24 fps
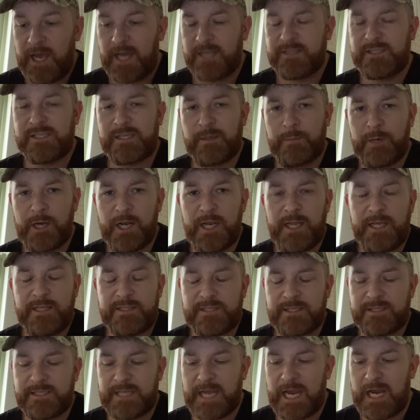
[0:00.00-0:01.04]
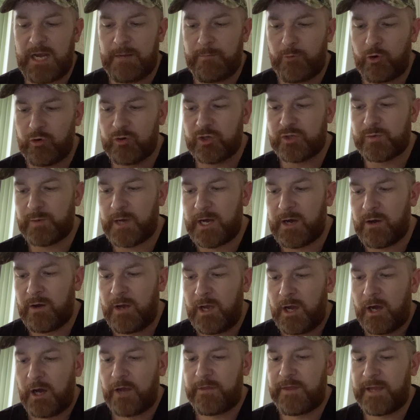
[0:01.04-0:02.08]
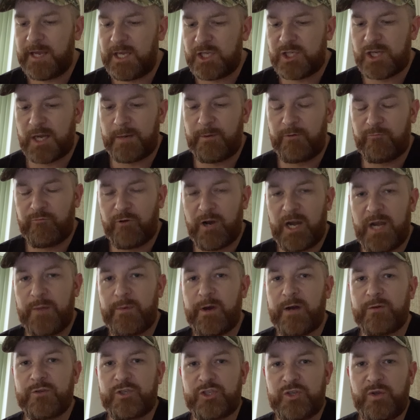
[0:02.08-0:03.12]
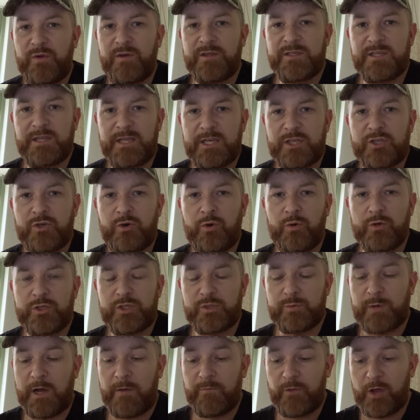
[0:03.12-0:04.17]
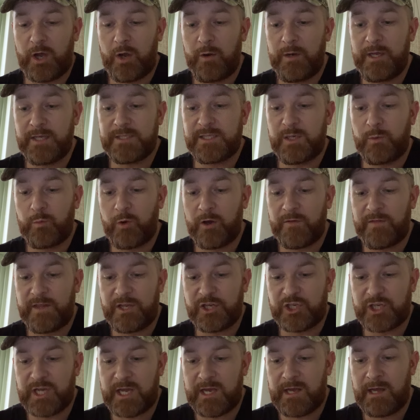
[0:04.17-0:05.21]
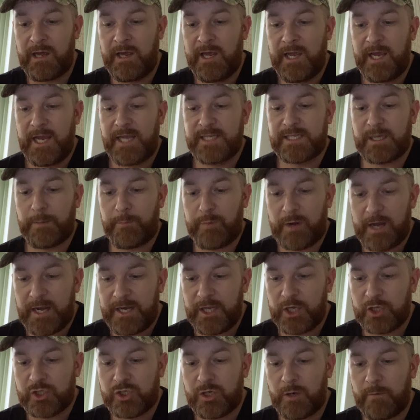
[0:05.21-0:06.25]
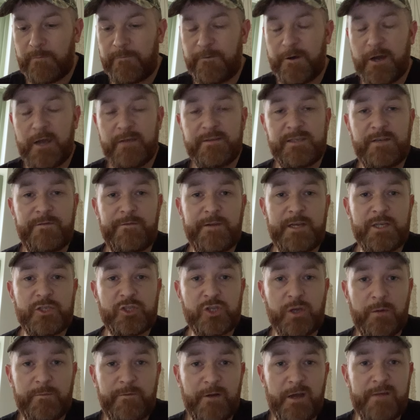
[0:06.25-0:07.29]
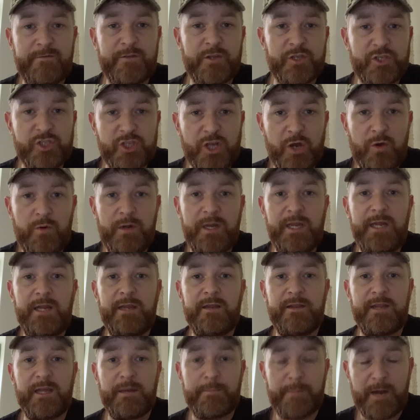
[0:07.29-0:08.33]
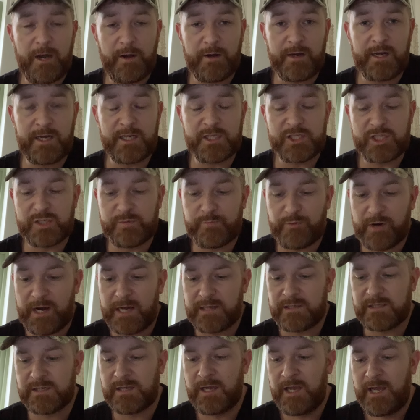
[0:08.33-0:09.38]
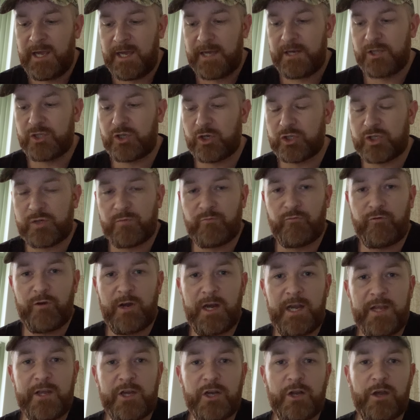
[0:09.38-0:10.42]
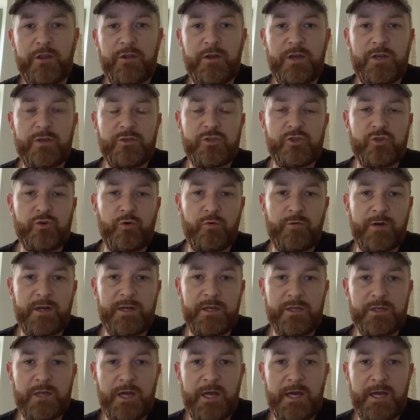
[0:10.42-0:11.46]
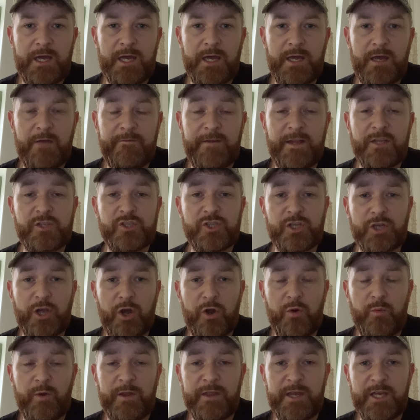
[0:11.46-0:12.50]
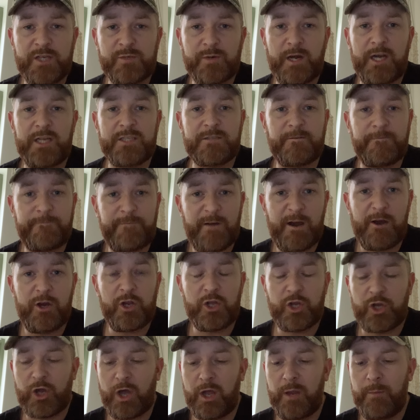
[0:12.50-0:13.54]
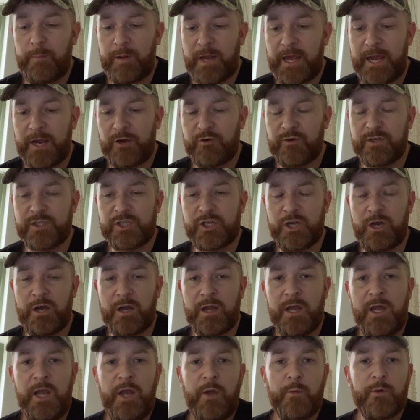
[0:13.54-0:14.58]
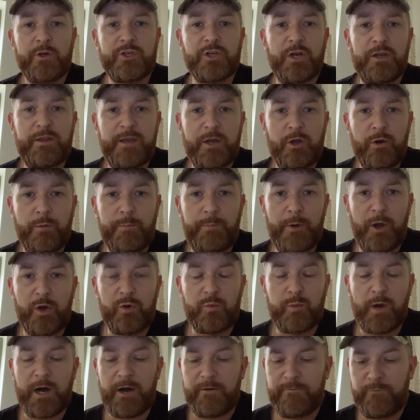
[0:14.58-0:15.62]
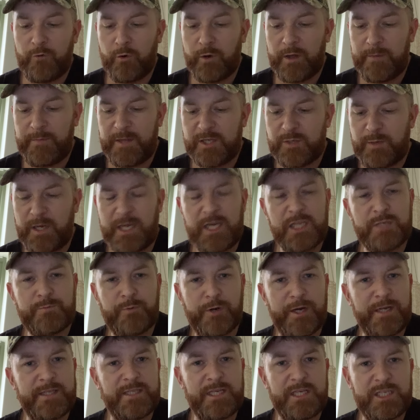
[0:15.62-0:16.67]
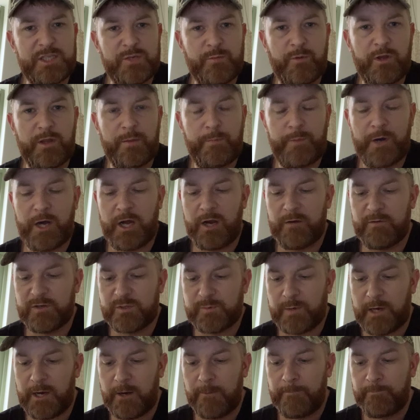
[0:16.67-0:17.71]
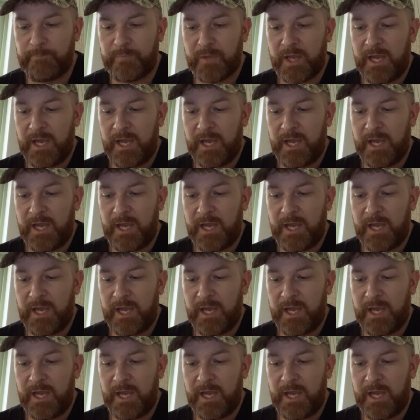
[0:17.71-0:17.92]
And similarly to Taylor Moore as well, I think he's going to be really well suited to this course as well. Not only has he won this year, he's had plenty of top fives. He finished top five in the Sony, the American Express. He's got some really good other scoring events to go with it as well. He's a very good iron player, Chris Kirk, which I think will bode well for him this week, and he's pretty decent with a putter as well.